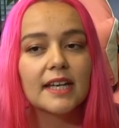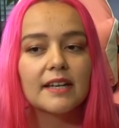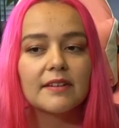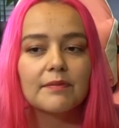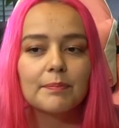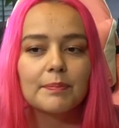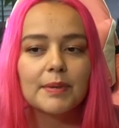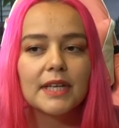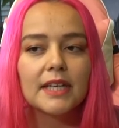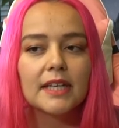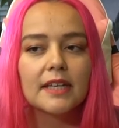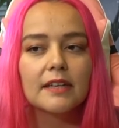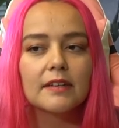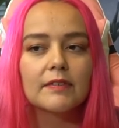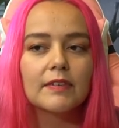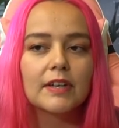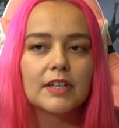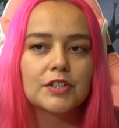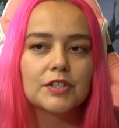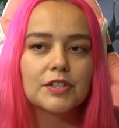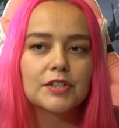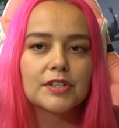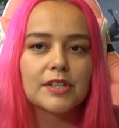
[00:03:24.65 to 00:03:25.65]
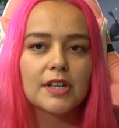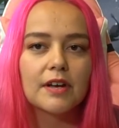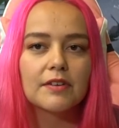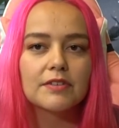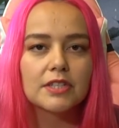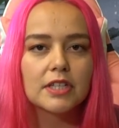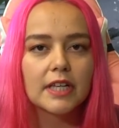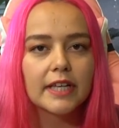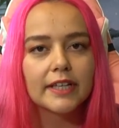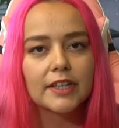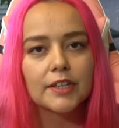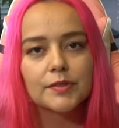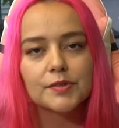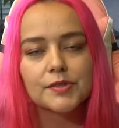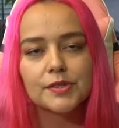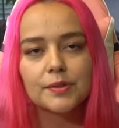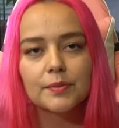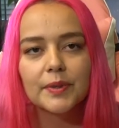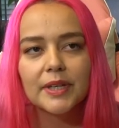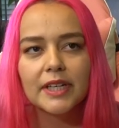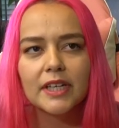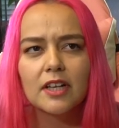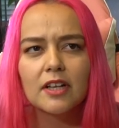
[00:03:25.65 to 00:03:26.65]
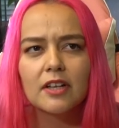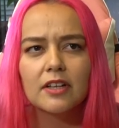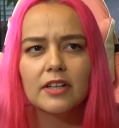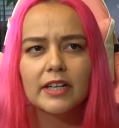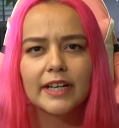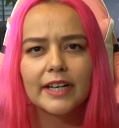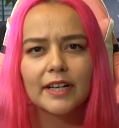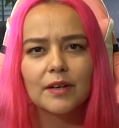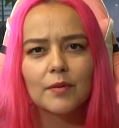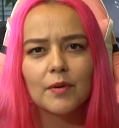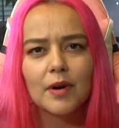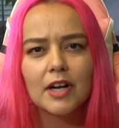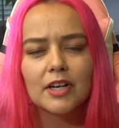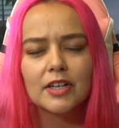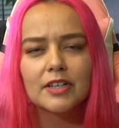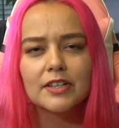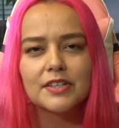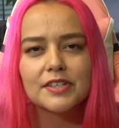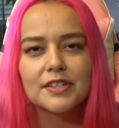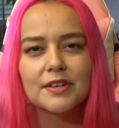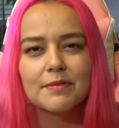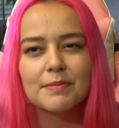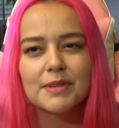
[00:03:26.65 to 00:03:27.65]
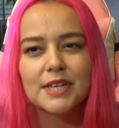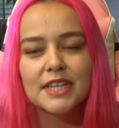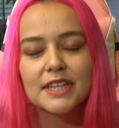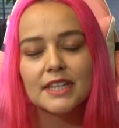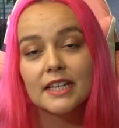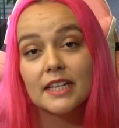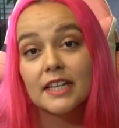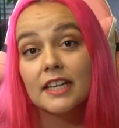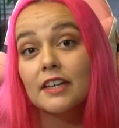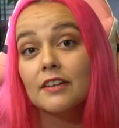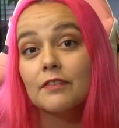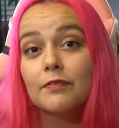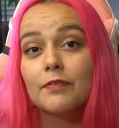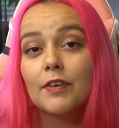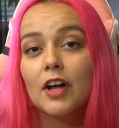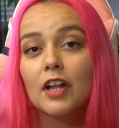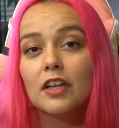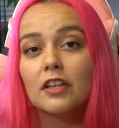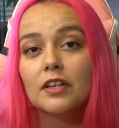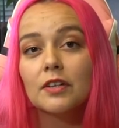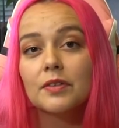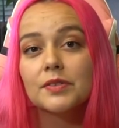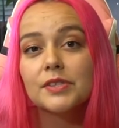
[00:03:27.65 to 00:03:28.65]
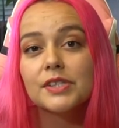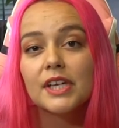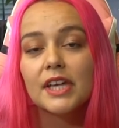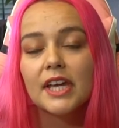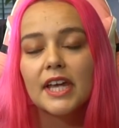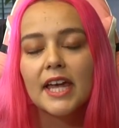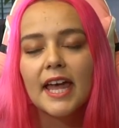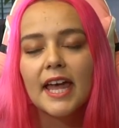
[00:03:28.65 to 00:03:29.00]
and if Pinky ventures out to like use the wheel or get water or something, then he follows